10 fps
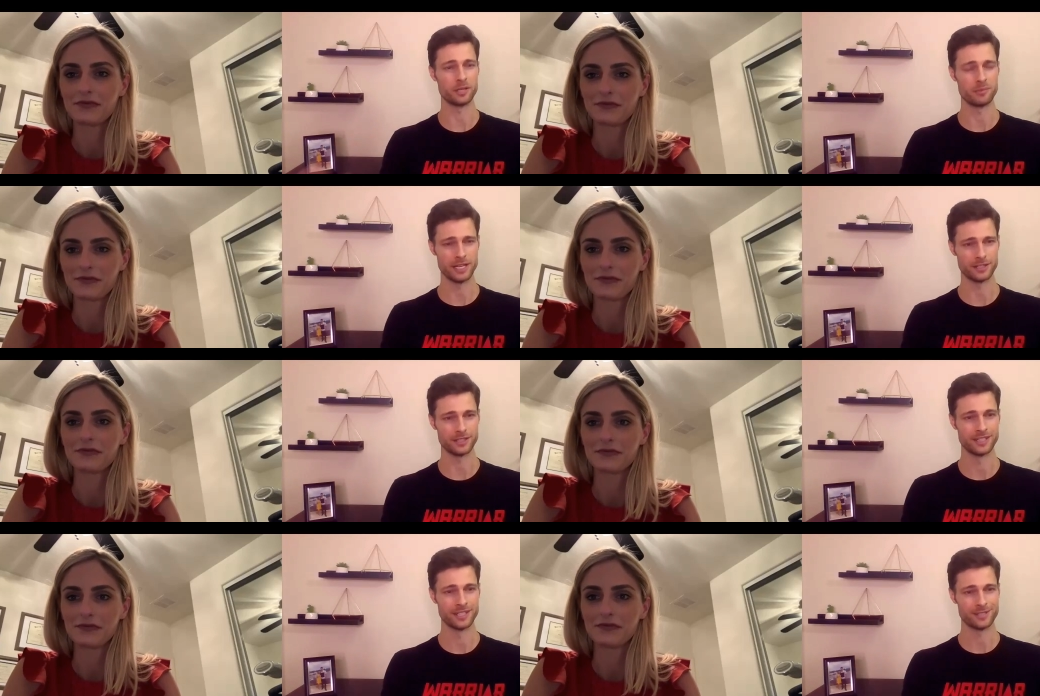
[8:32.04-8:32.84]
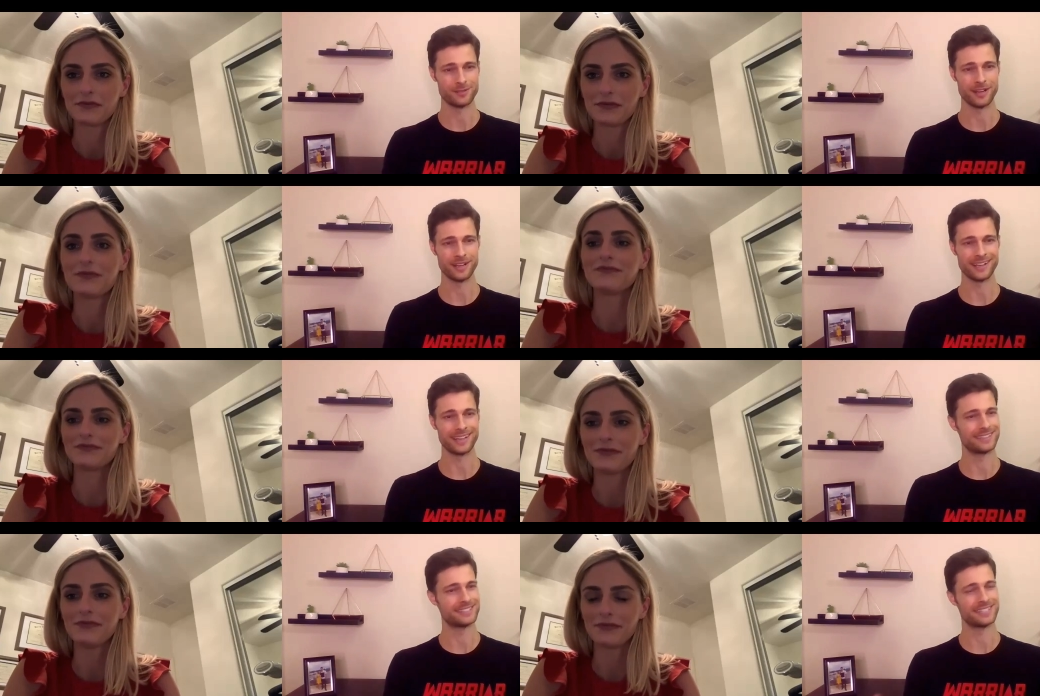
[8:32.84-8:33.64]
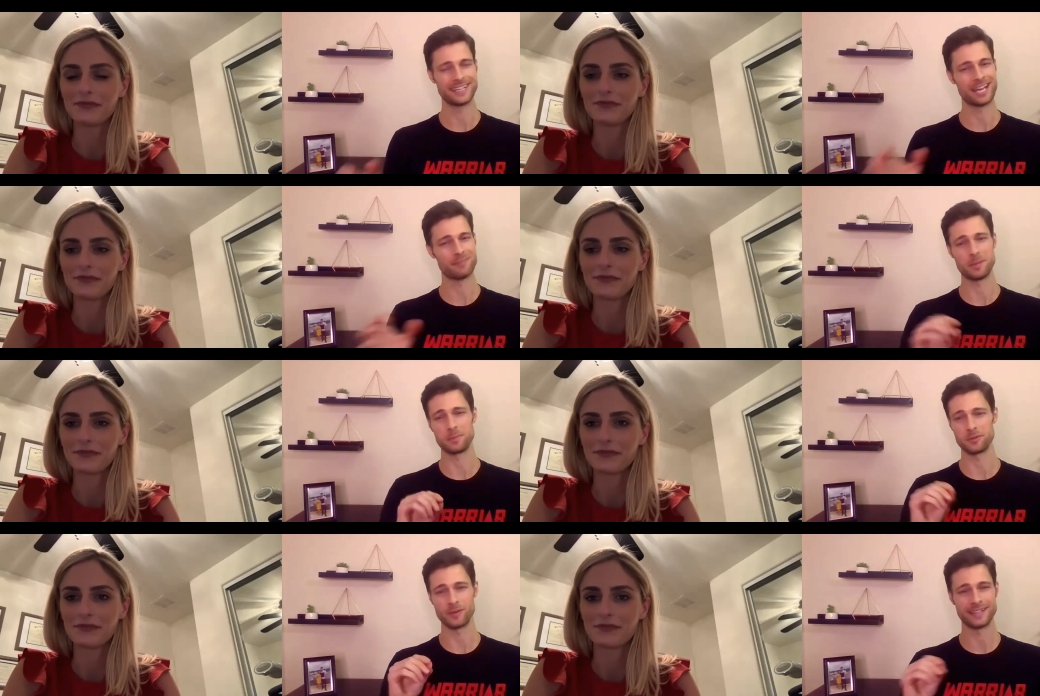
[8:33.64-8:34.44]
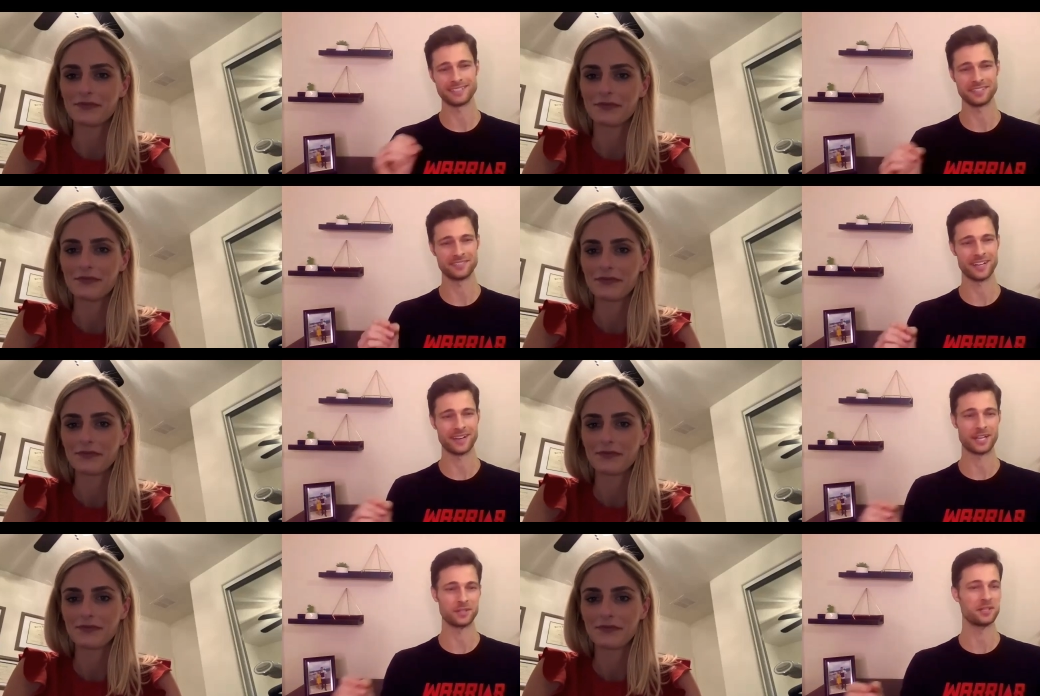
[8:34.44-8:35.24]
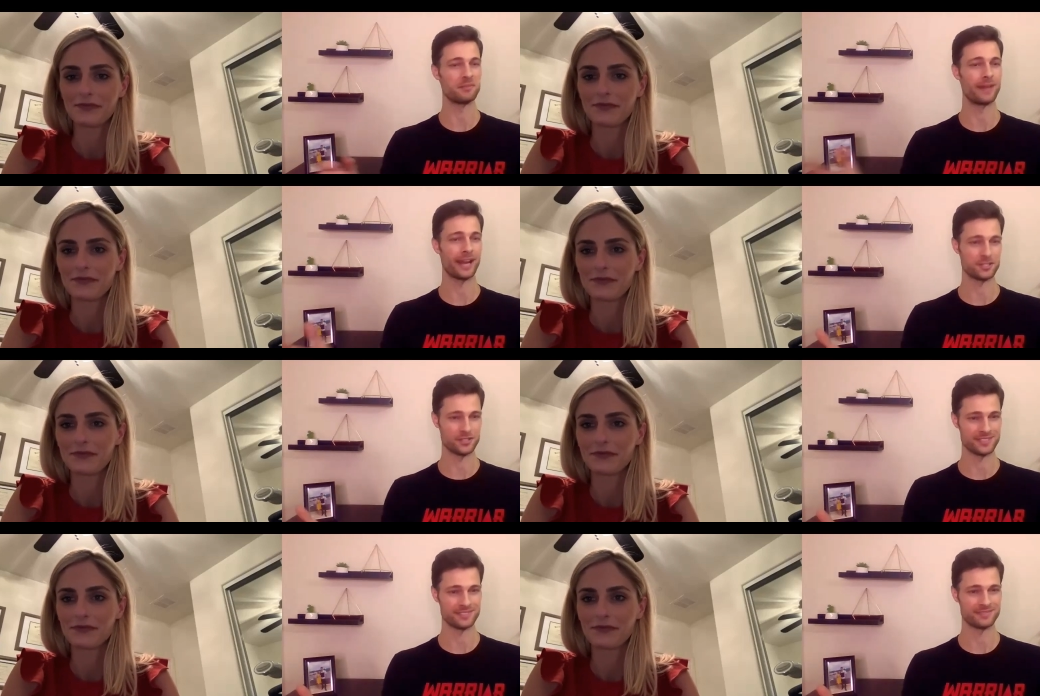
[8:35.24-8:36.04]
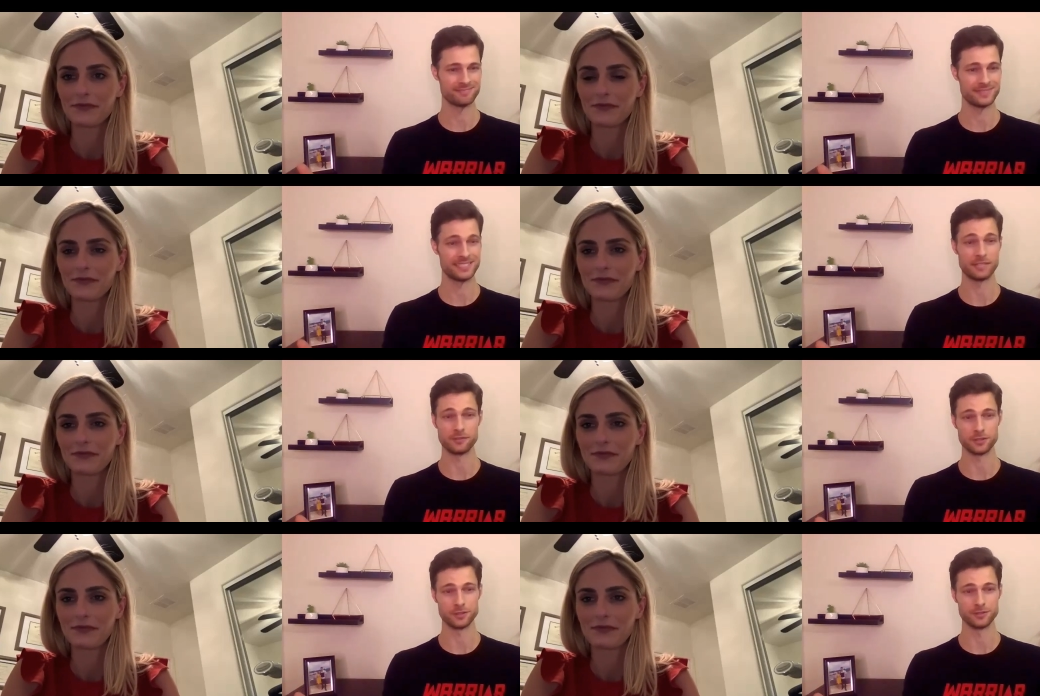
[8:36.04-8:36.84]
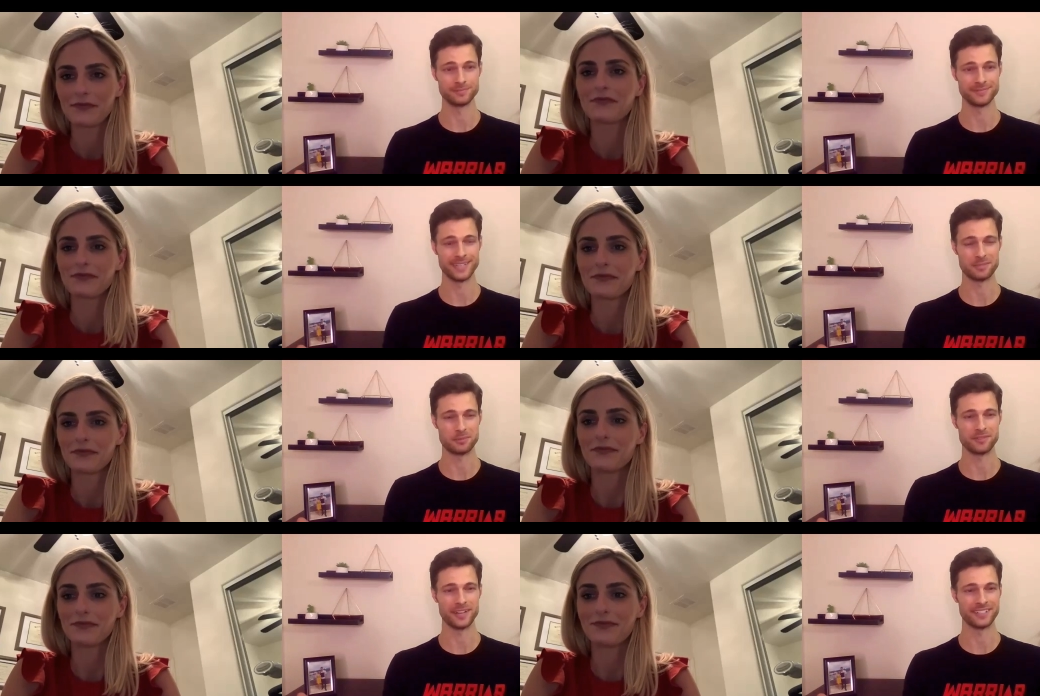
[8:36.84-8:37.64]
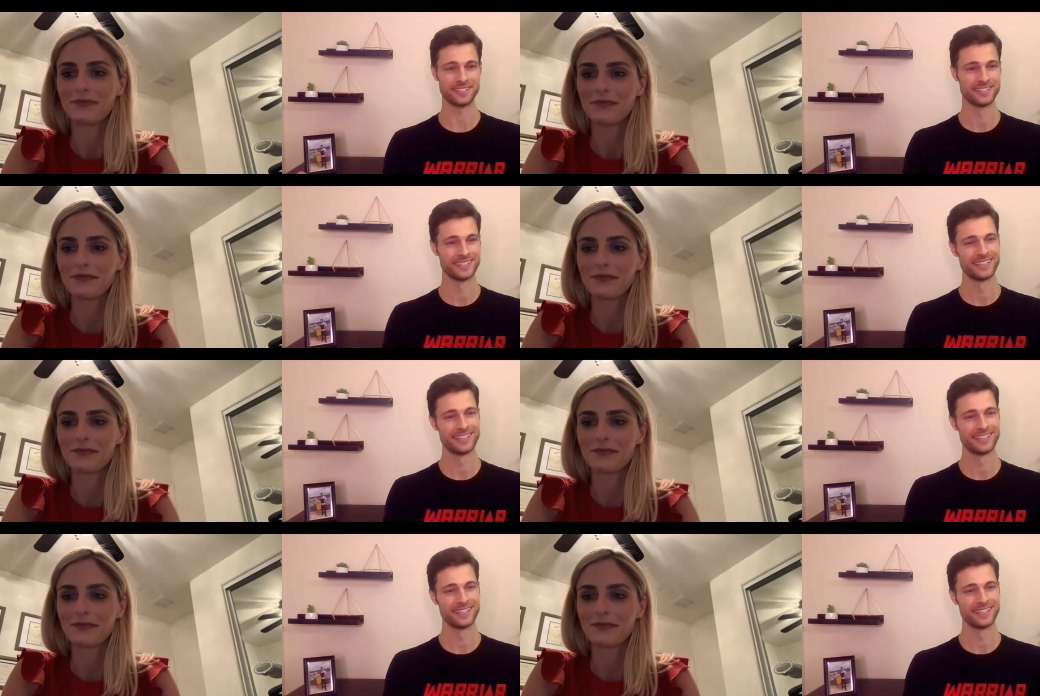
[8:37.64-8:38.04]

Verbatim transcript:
Speaker 1: your meter, right? Mm-hmm. to get people to write stuff down, I can only imagine is difficult as a mm-hmm. provider. Mm-hmm.